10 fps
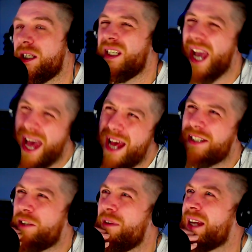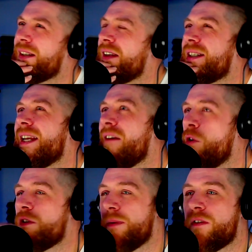Yeah, to an extent. See, I've
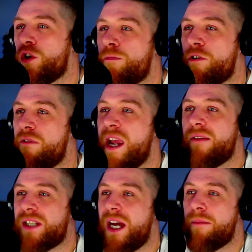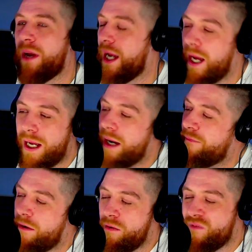always been a super creative type. I'm
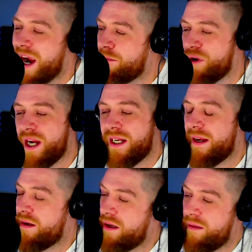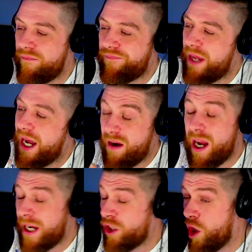very right-brained. I
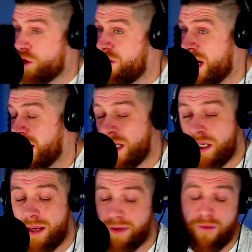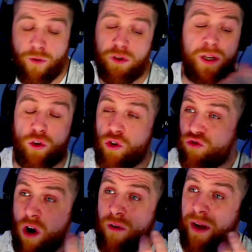enjoy creating. I've always been good at
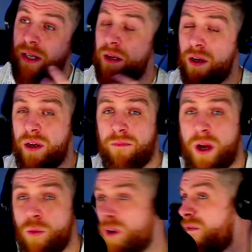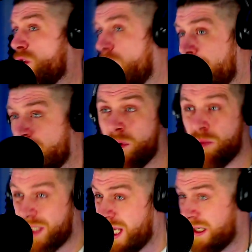drawing. I worked for a comic when I
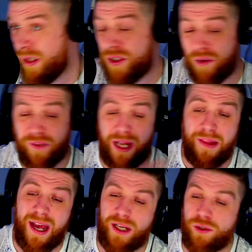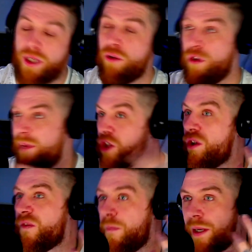was a kid and stuff like that. I used to do
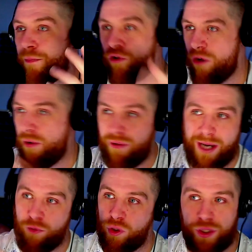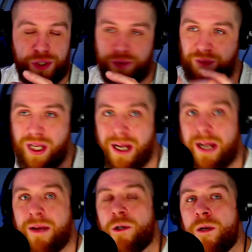commissions for people drawing their animals and stuff
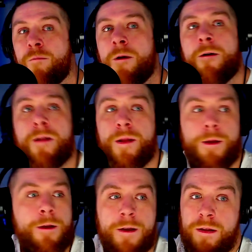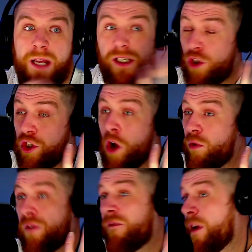like that. It's just
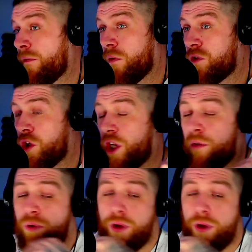always something I've loved to do.